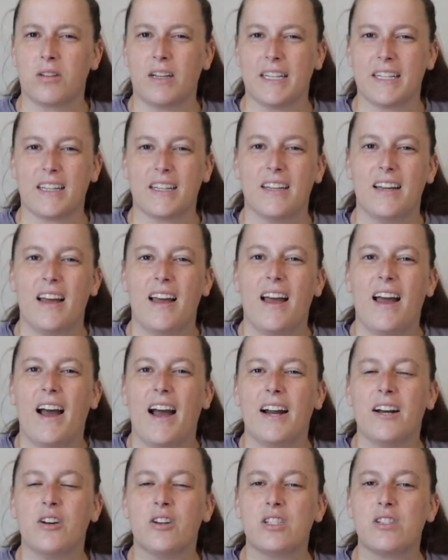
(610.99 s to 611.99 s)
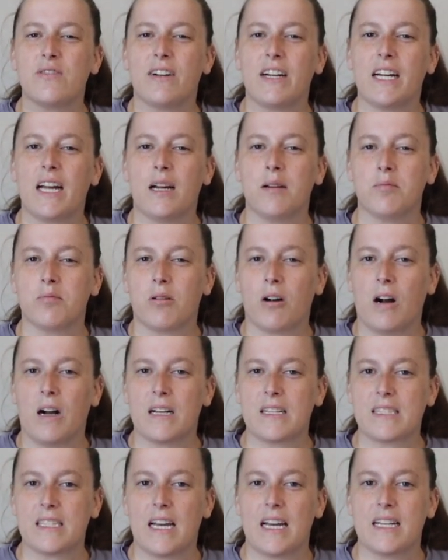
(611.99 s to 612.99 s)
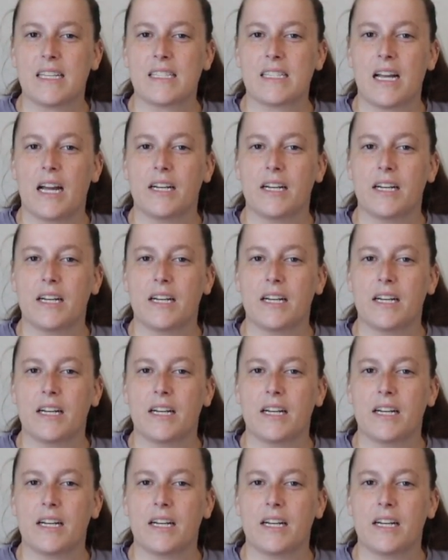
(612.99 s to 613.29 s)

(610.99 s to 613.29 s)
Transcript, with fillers: like, I know it's very unprocessed.